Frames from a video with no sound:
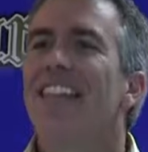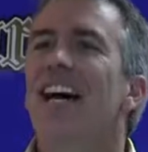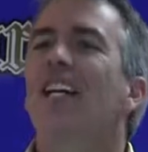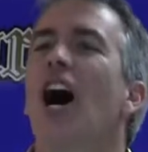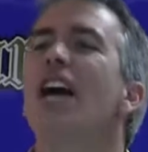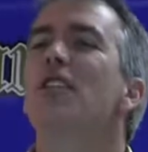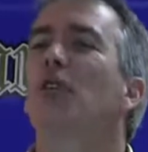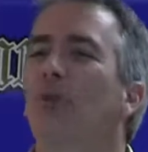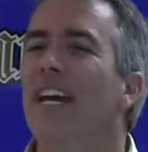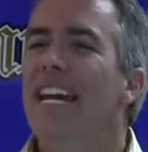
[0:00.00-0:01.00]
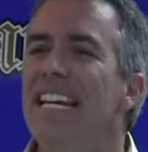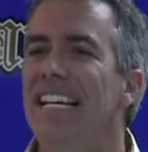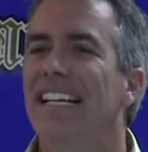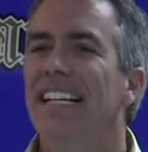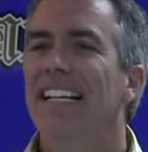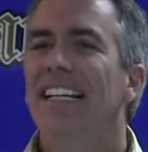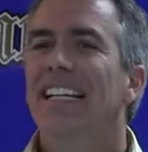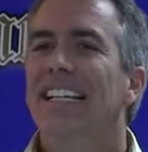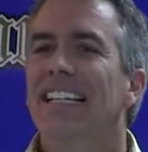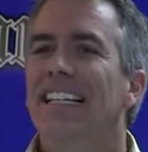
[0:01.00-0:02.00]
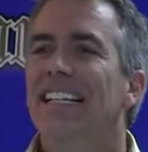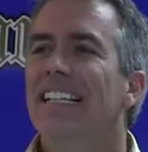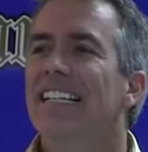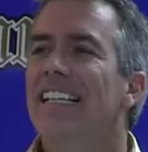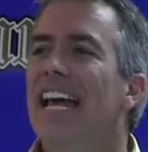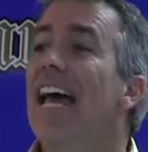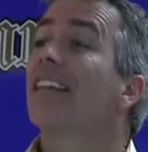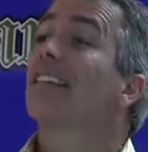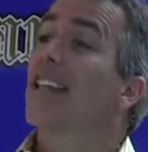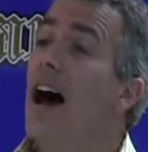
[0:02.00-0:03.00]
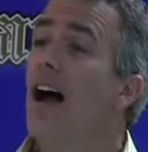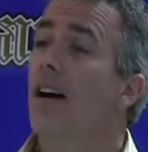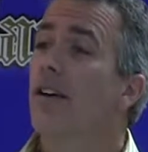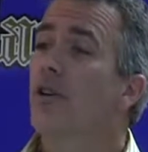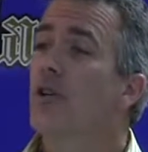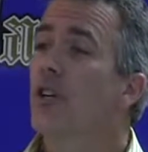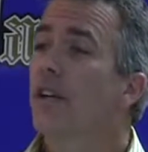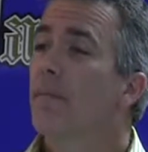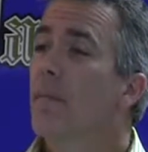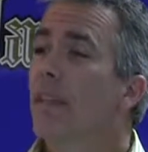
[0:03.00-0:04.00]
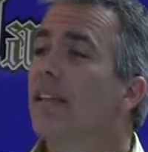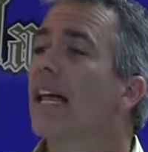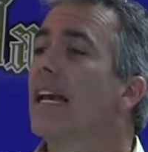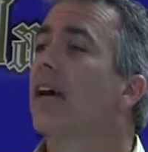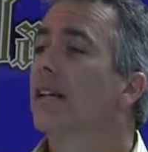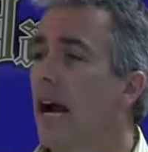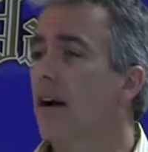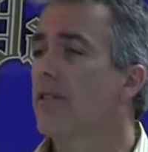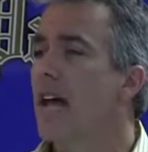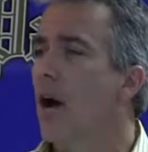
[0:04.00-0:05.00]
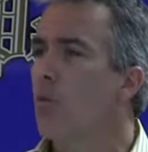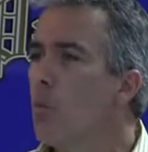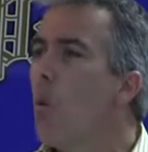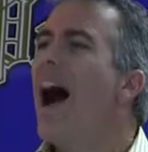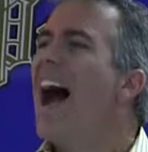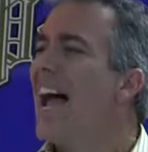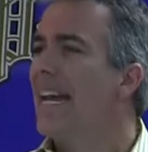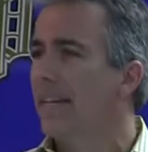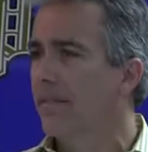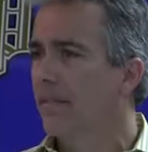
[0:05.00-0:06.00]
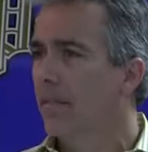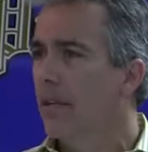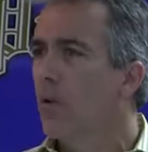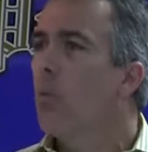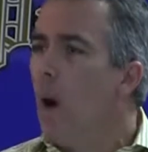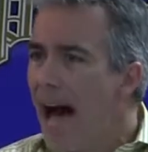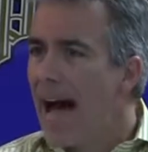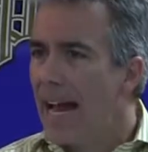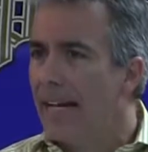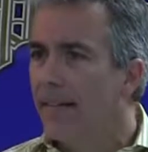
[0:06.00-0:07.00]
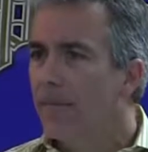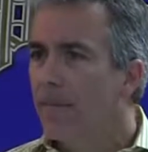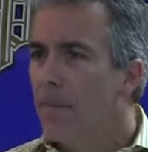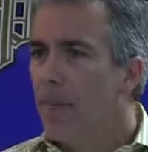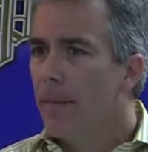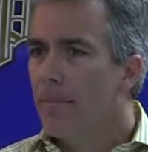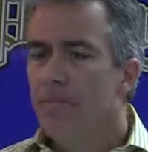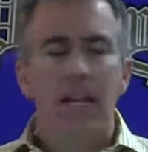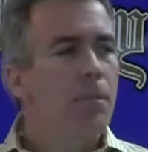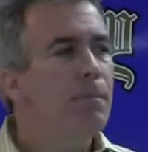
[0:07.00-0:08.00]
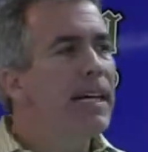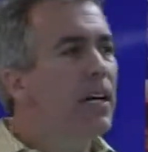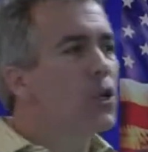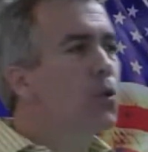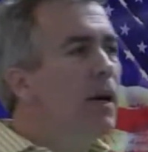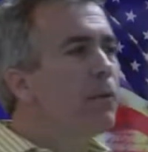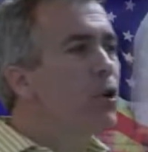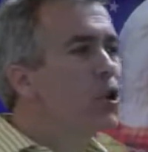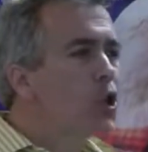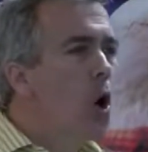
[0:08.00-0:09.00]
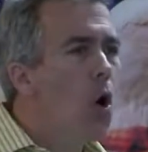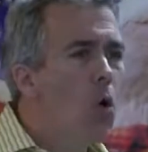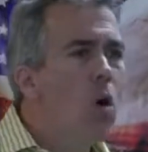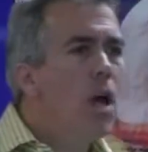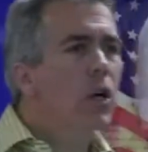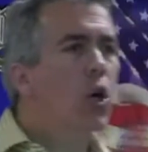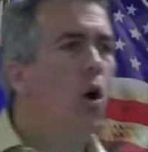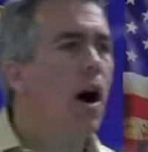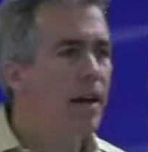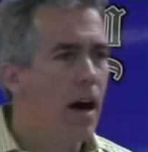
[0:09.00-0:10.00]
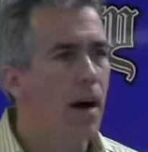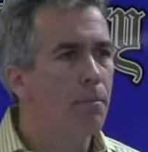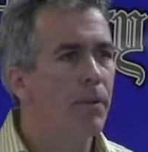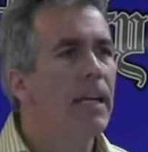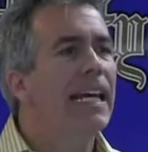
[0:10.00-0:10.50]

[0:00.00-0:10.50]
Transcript: The country at large let our guard down. Why? Why? Because we were so caught up